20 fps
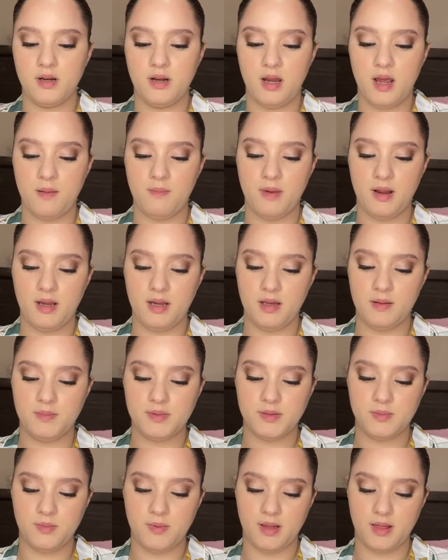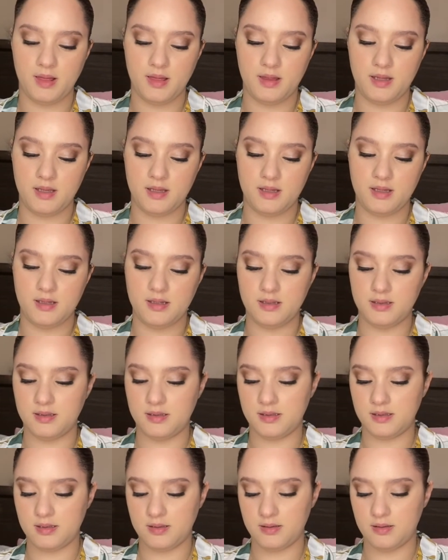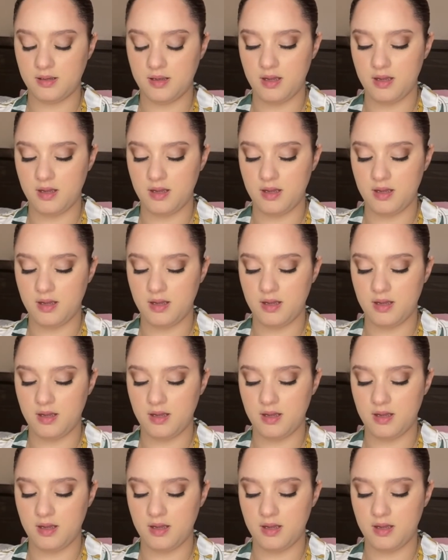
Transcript: line my lips with this